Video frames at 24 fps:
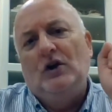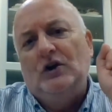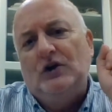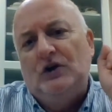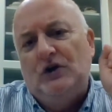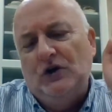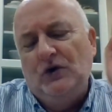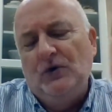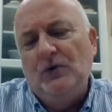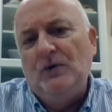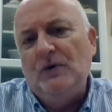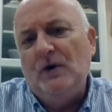
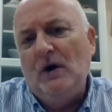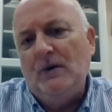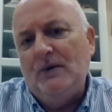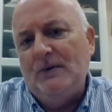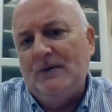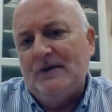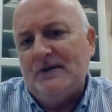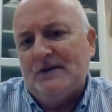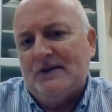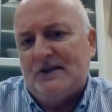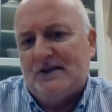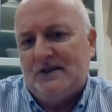You know
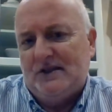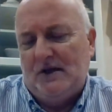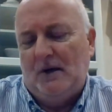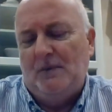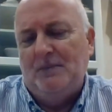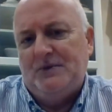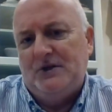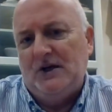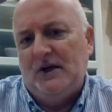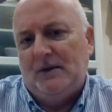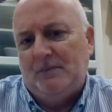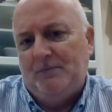this
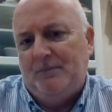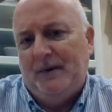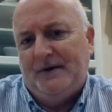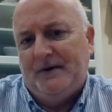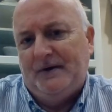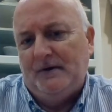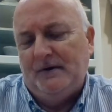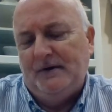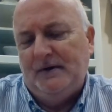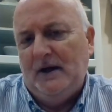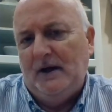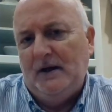subject
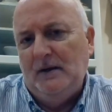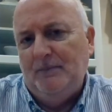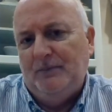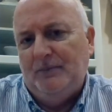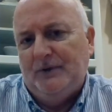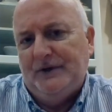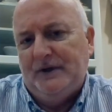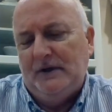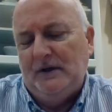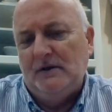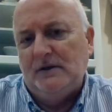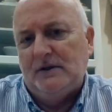better than
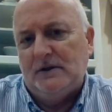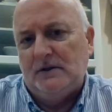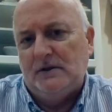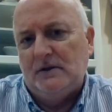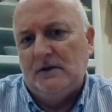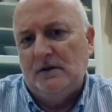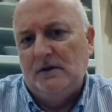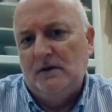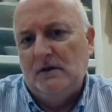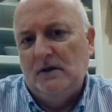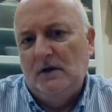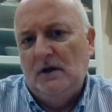anybody
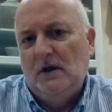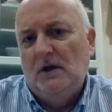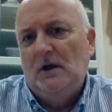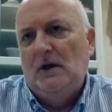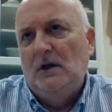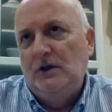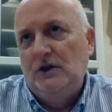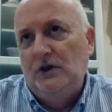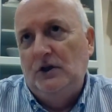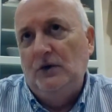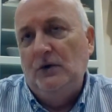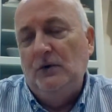else.
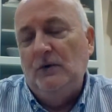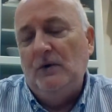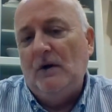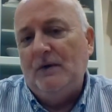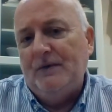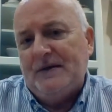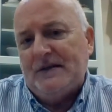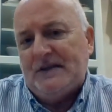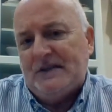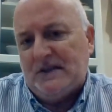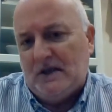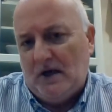You
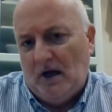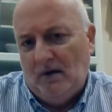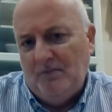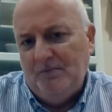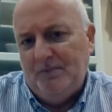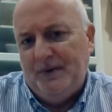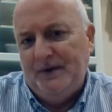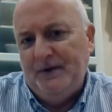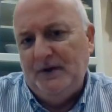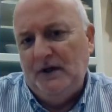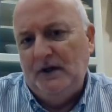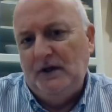know this
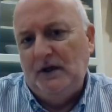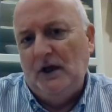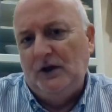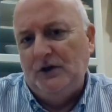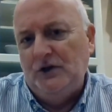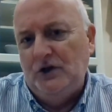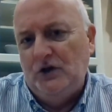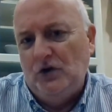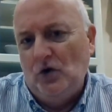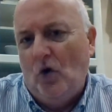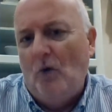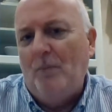company
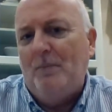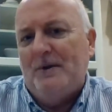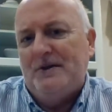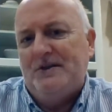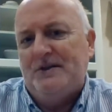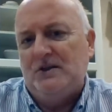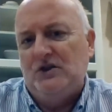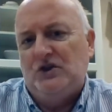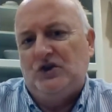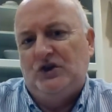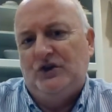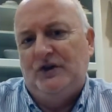and your
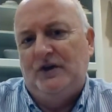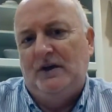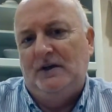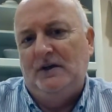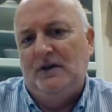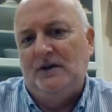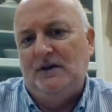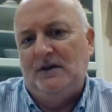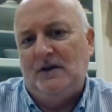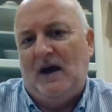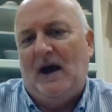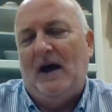position in
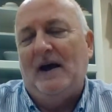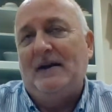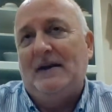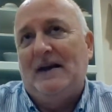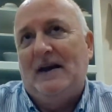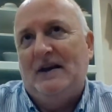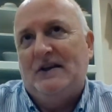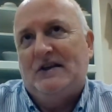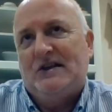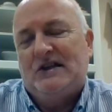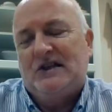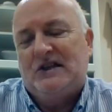it
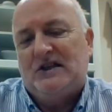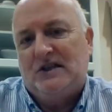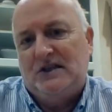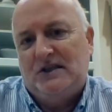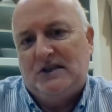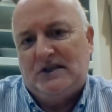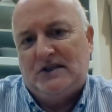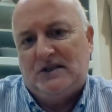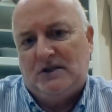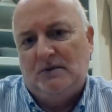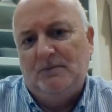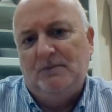and its
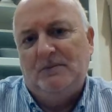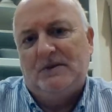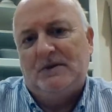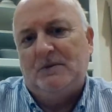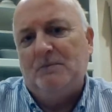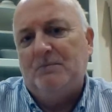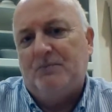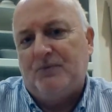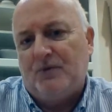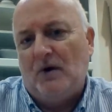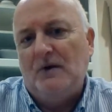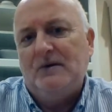systems
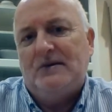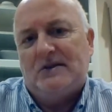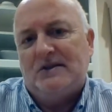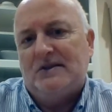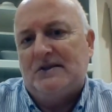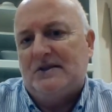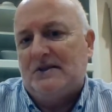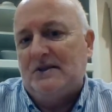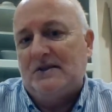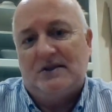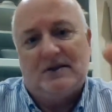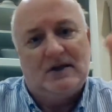and
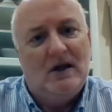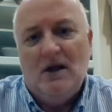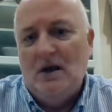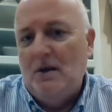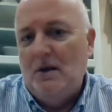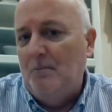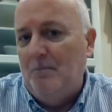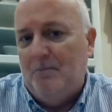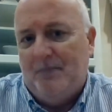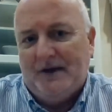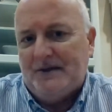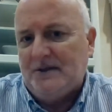processes
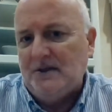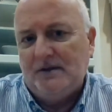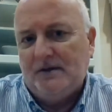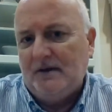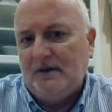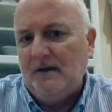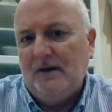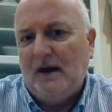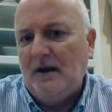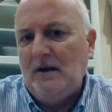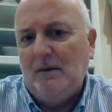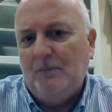better
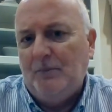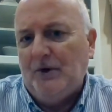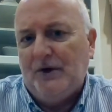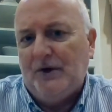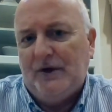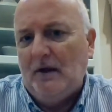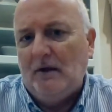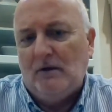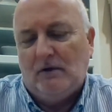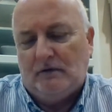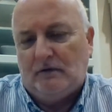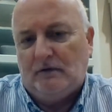than
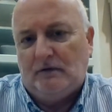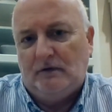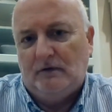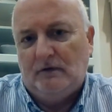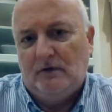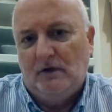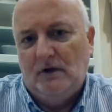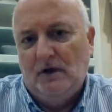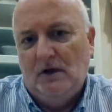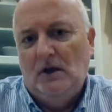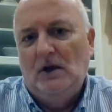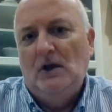anybody else.
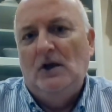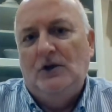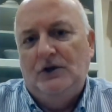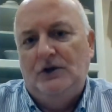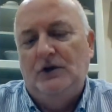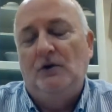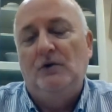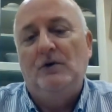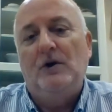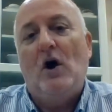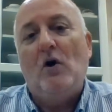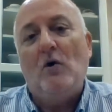
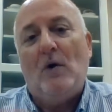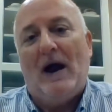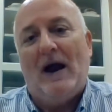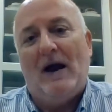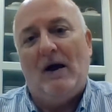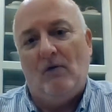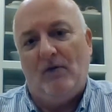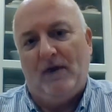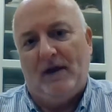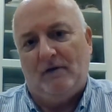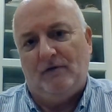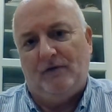You know
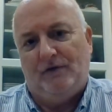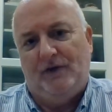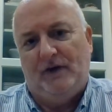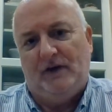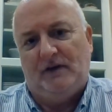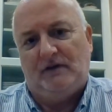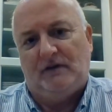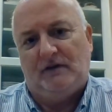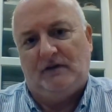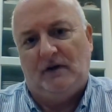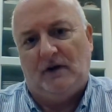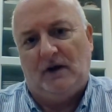how that
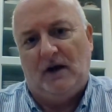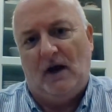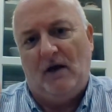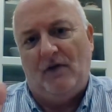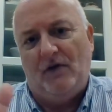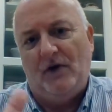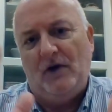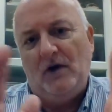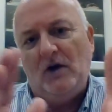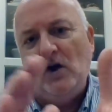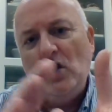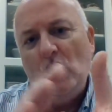fits
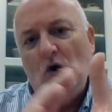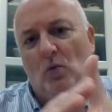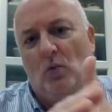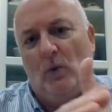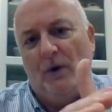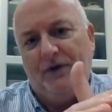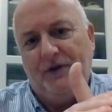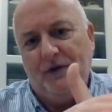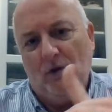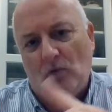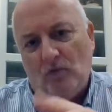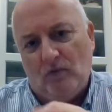together
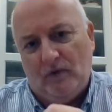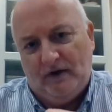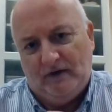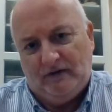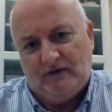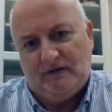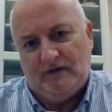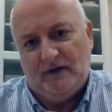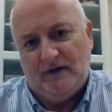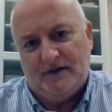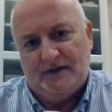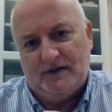with your
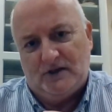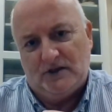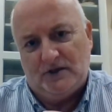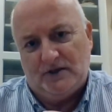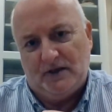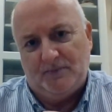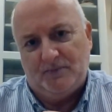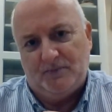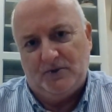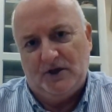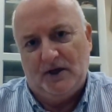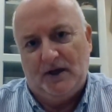research
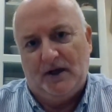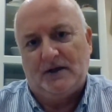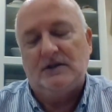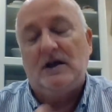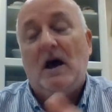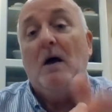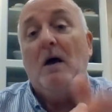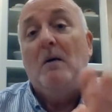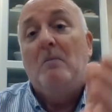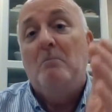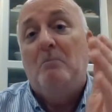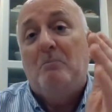subject
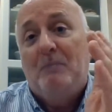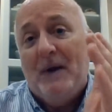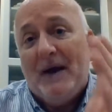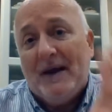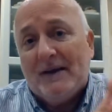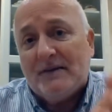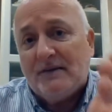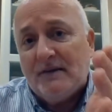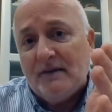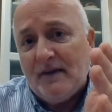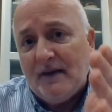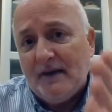
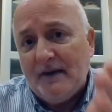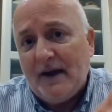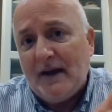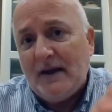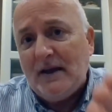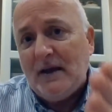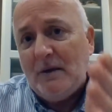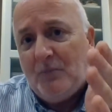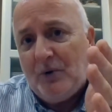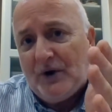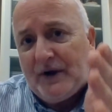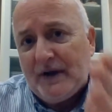better than
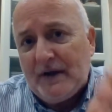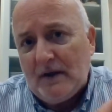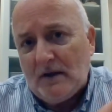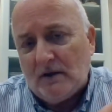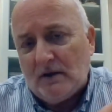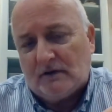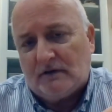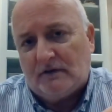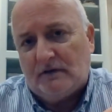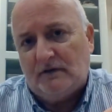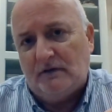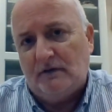anybody
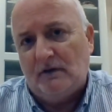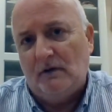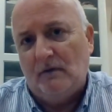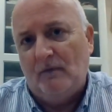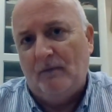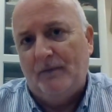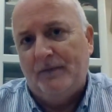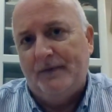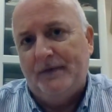else.